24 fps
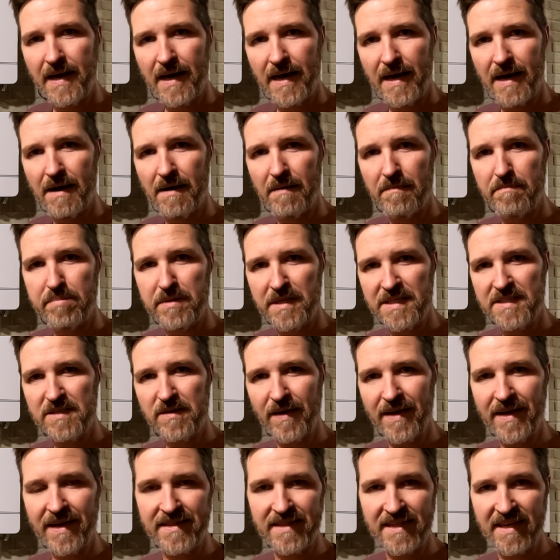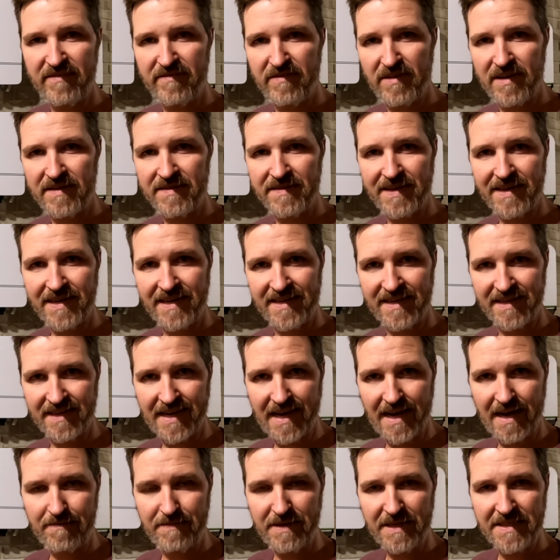uh, please go ahead and leave them in the, in the
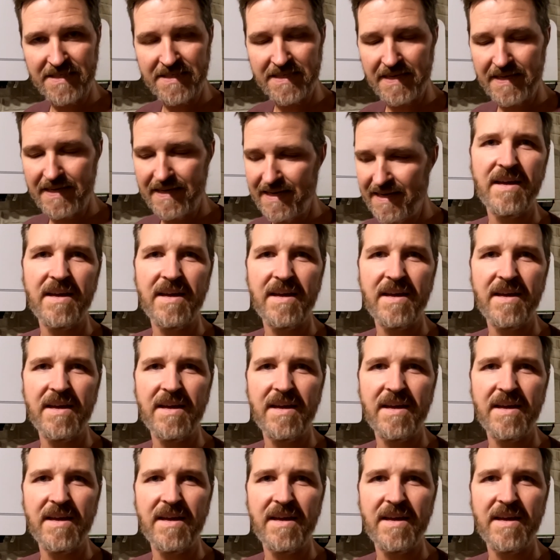comments.